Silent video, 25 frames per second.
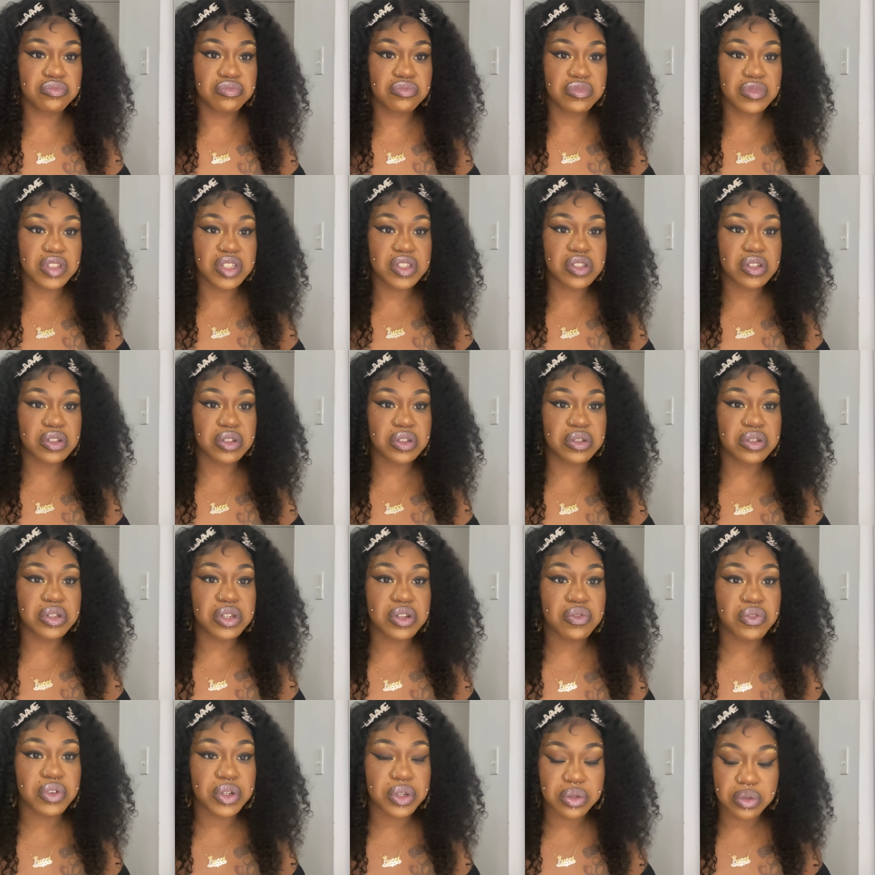it's a little
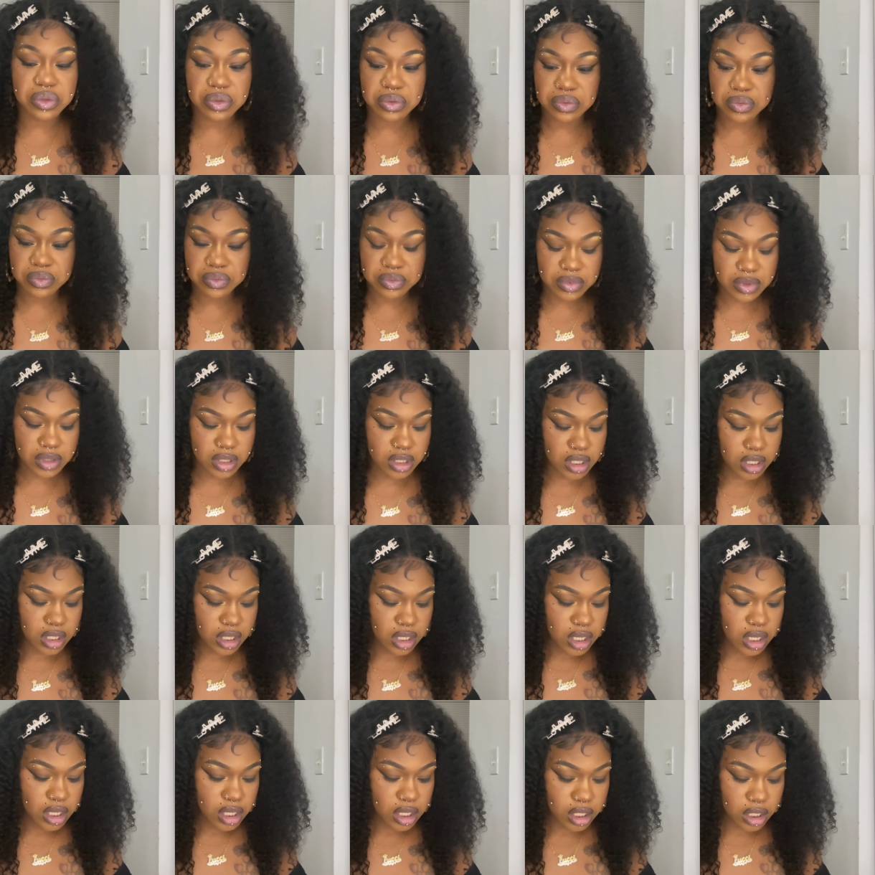difficult.
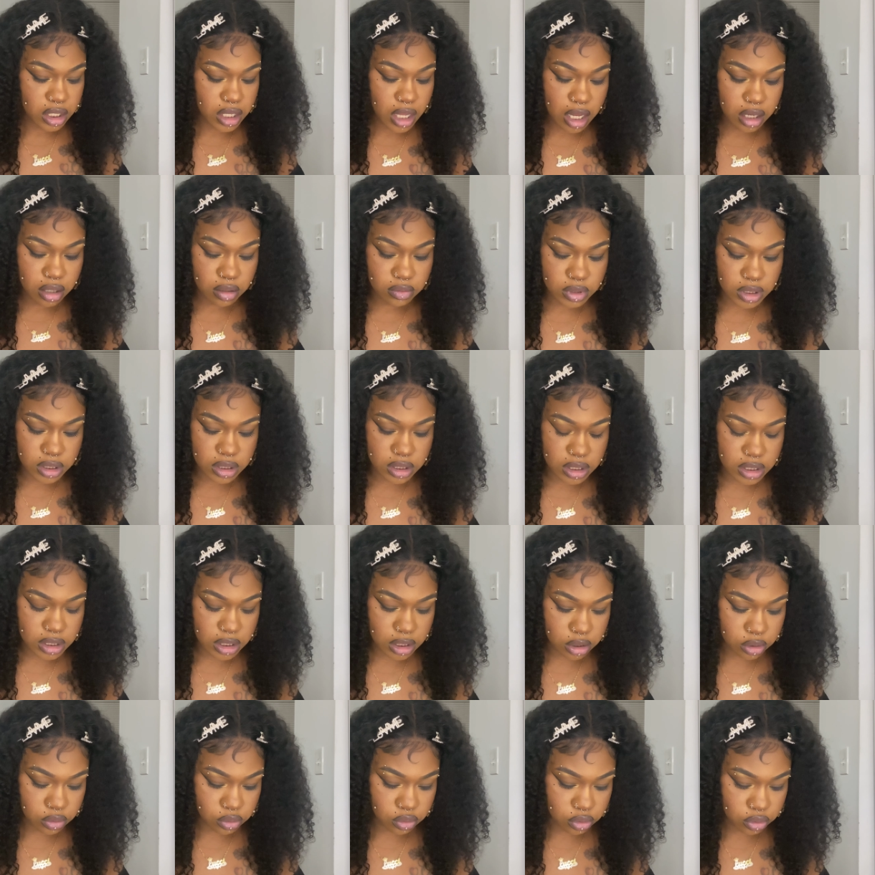And y'all don't need to see
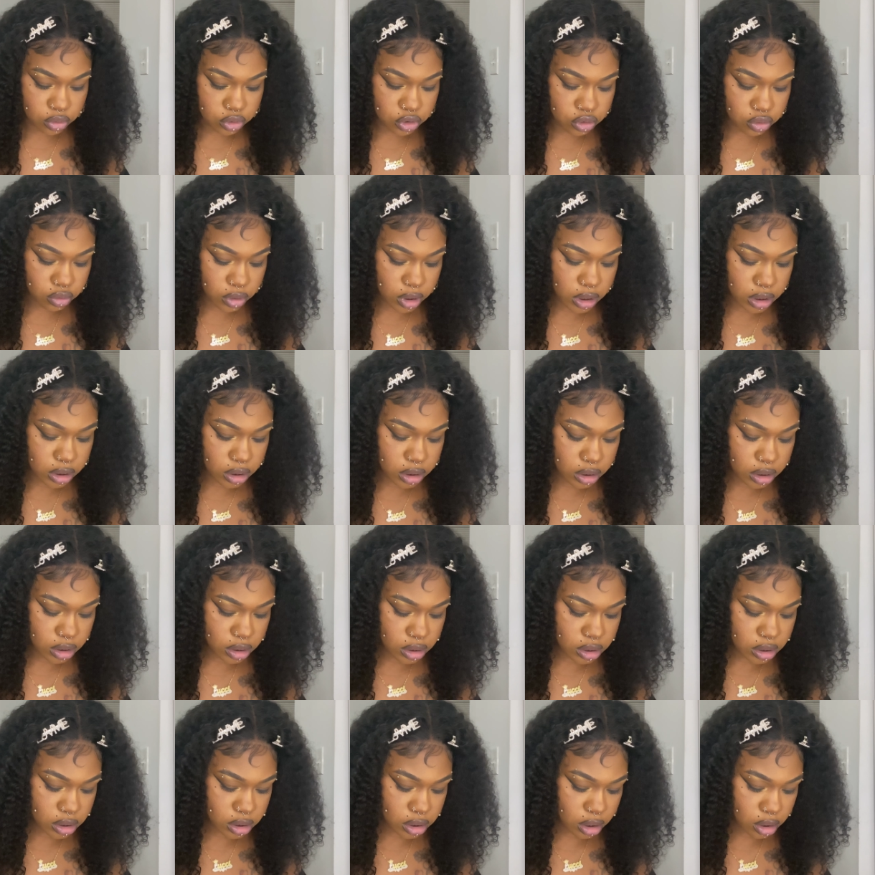the girl struggling,
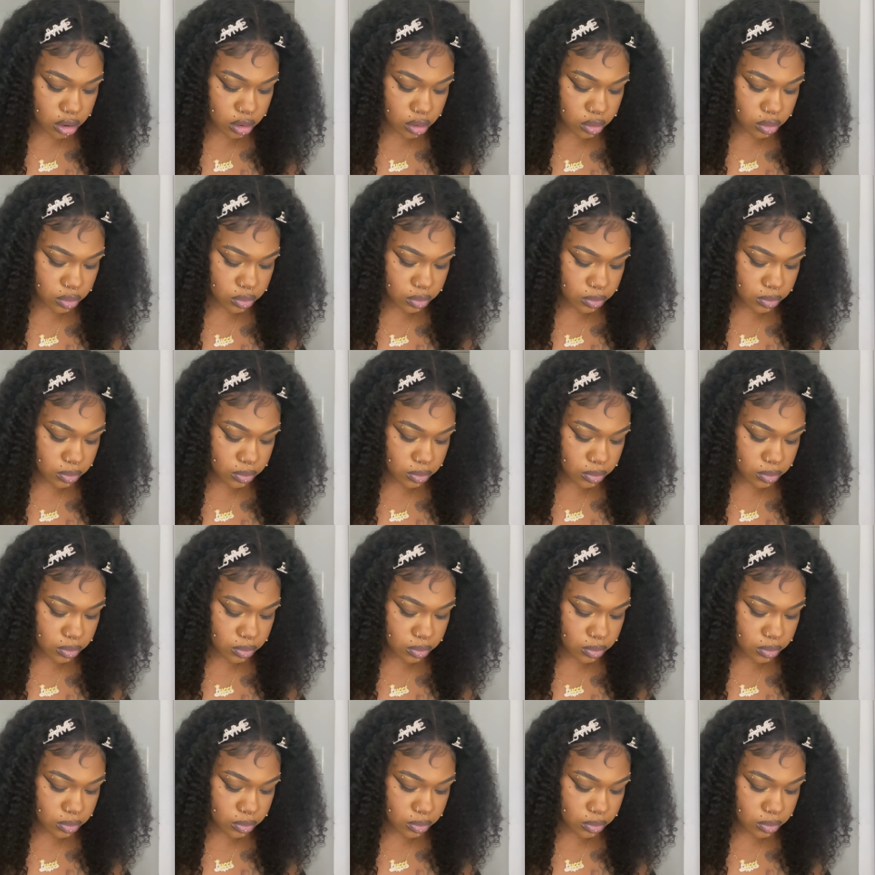so